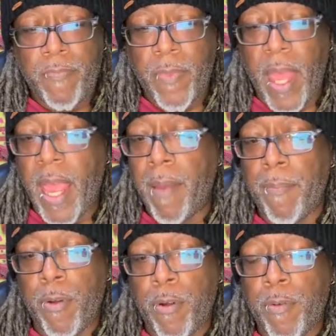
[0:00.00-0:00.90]

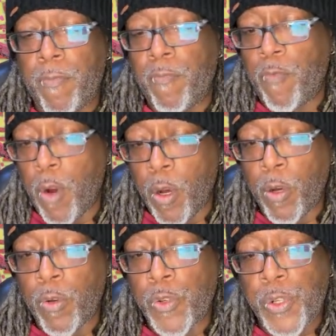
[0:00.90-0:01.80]
Amber,
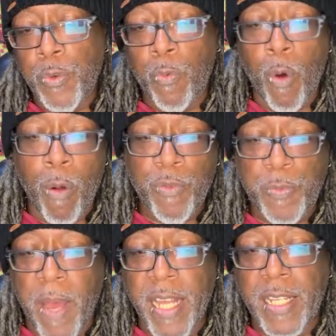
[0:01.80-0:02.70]
rose, warm,
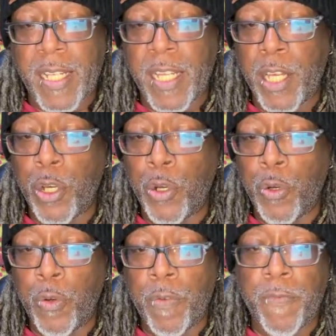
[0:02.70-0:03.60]
spicy,
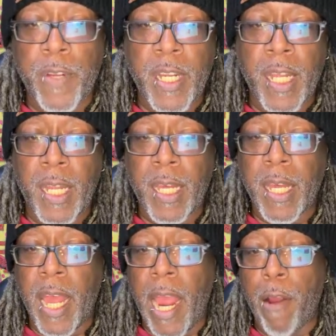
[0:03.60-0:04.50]
oud, vanilla,
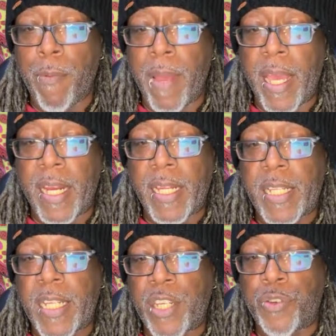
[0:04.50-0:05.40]
aromatic,
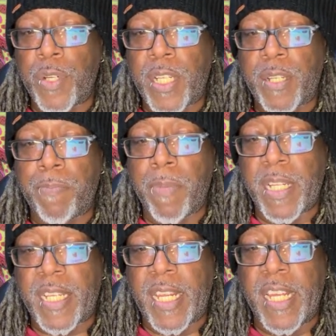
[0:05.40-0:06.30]
citrus,
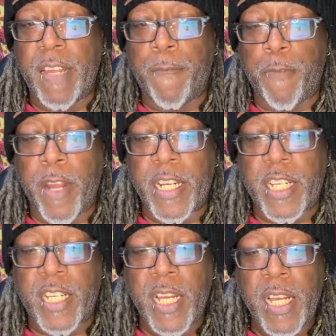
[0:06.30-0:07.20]
musky,
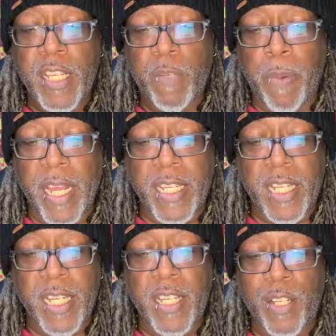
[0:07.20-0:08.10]
fresh,
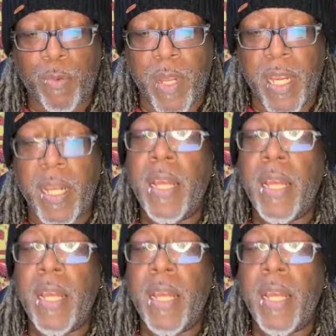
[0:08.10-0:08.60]
spicy, sweet.